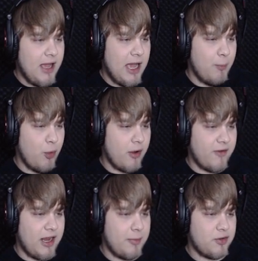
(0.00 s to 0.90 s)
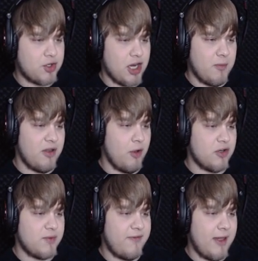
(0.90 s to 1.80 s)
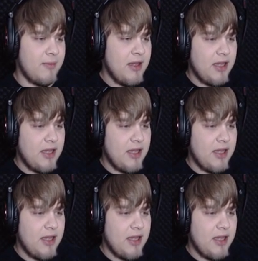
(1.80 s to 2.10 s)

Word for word: I'm more than happy to share my knowledge with them.